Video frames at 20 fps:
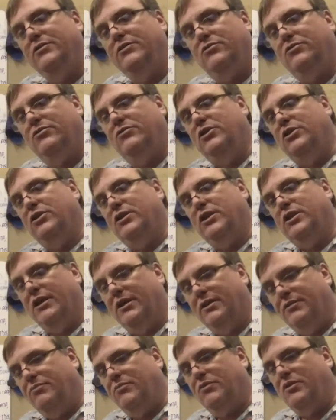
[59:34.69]

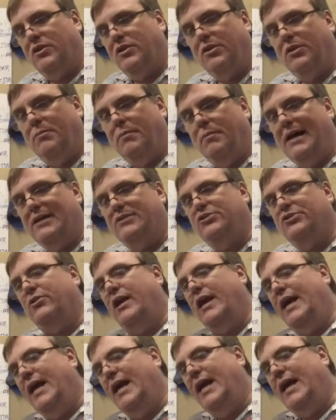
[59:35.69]
to the master,
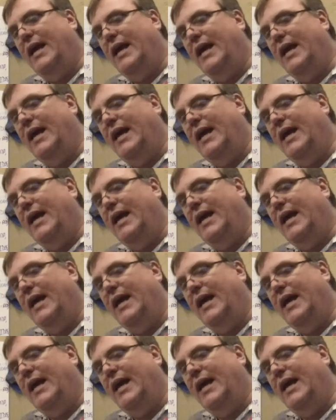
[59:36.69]
hey, I need a reset
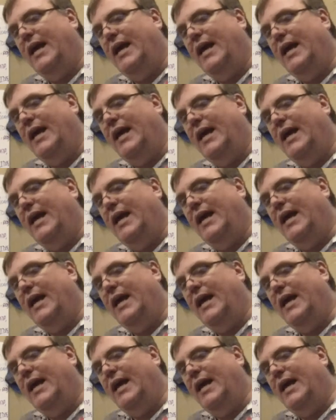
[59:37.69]
because of
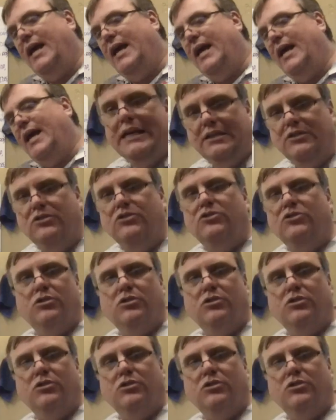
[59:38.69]
noisy reads,